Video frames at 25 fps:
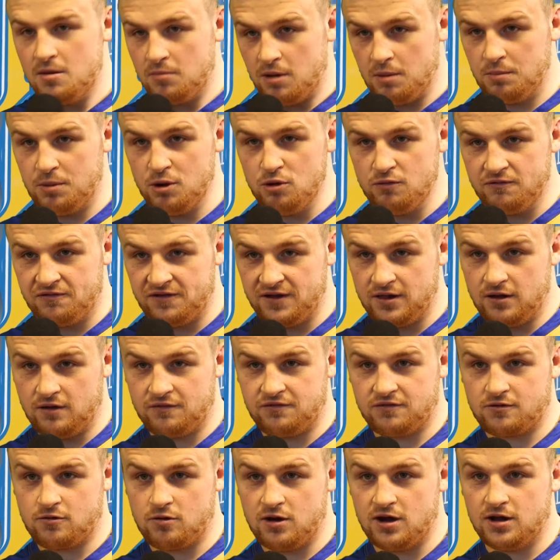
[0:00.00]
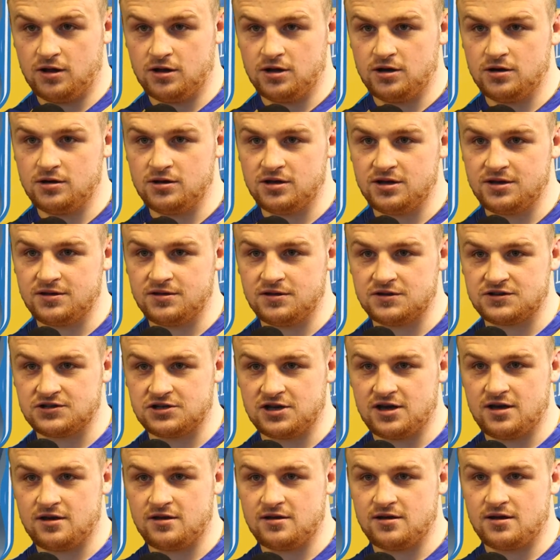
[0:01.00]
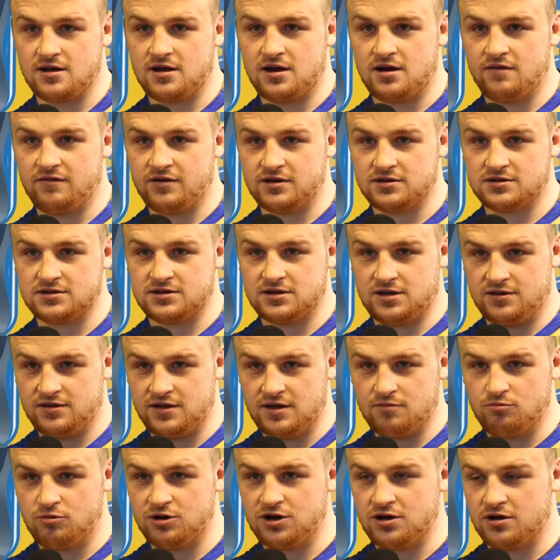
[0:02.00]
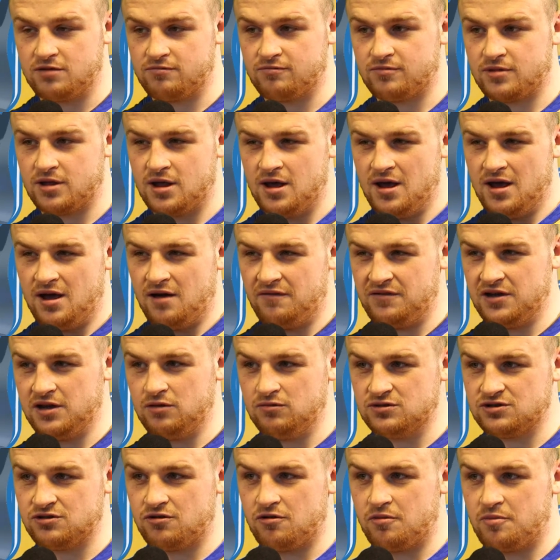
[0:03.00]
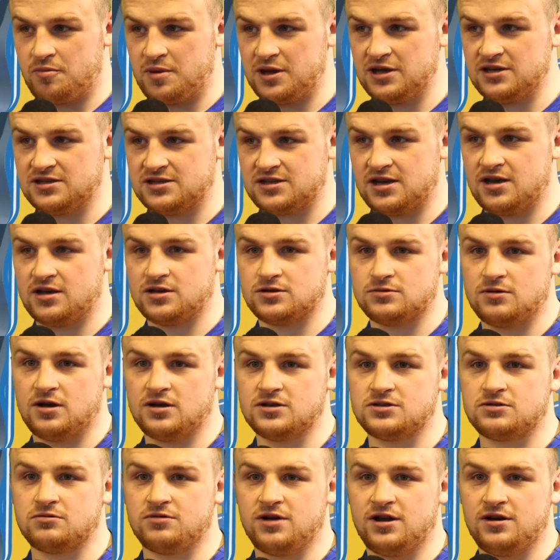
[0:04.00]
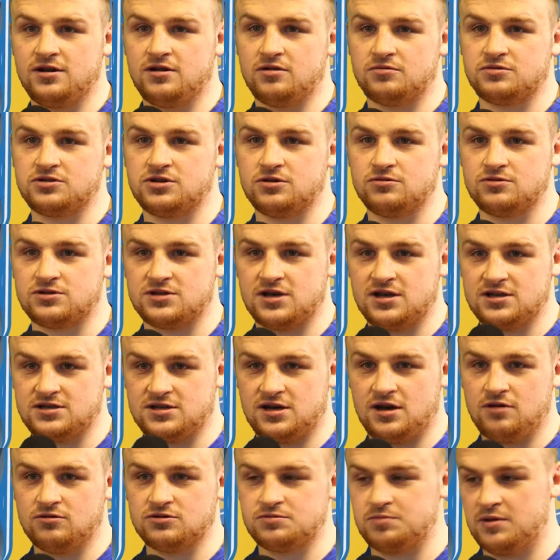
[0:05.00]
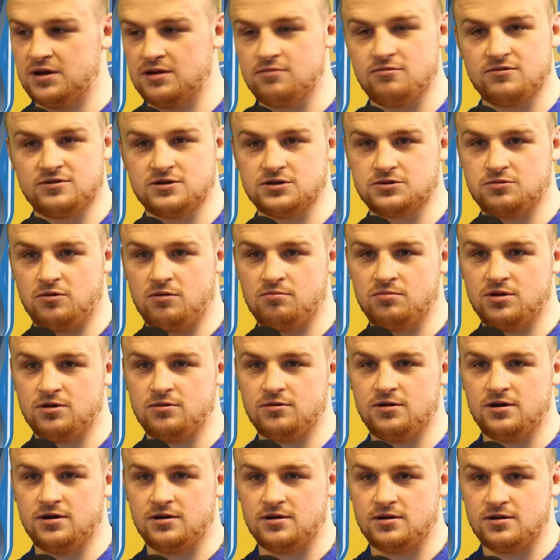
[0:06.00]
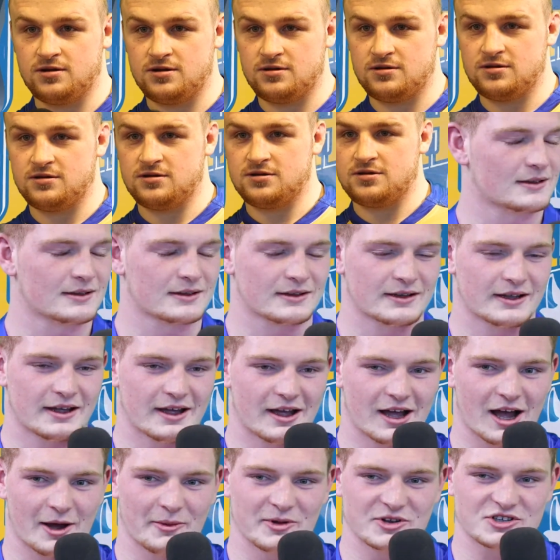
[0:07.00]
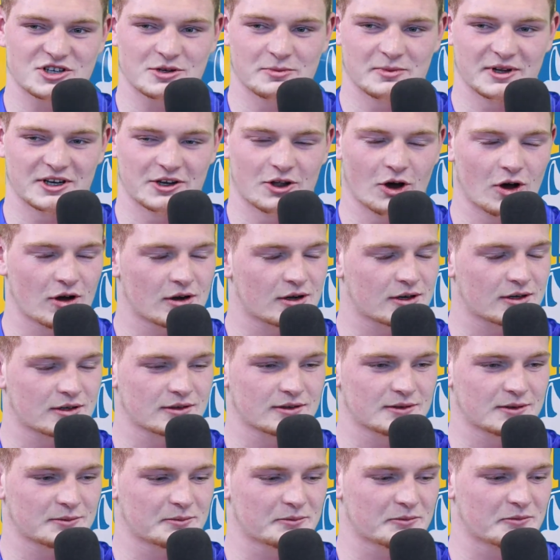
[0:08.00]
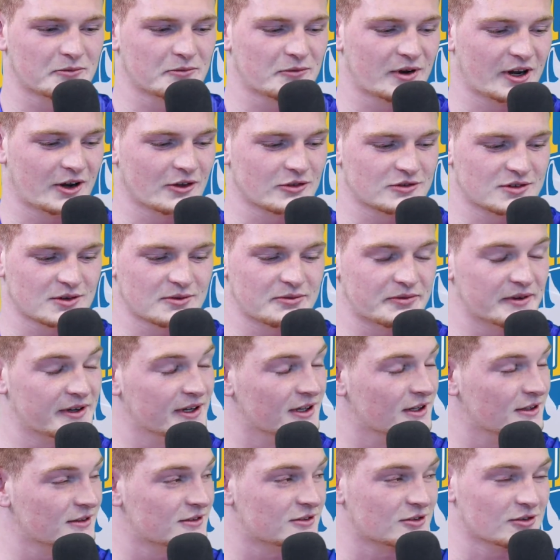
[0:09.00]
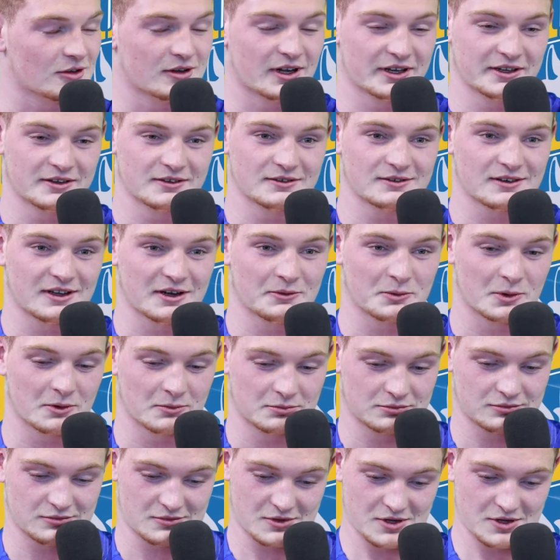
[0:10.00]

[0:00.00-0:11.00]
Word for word: my boot fell off quite early in the set, and I've had to, and then we got, I think it was a repeat set as well, so we ended up two sets, and I was playing with just one boot on. Yeah, amateur my dog ran onto the field, so I, I was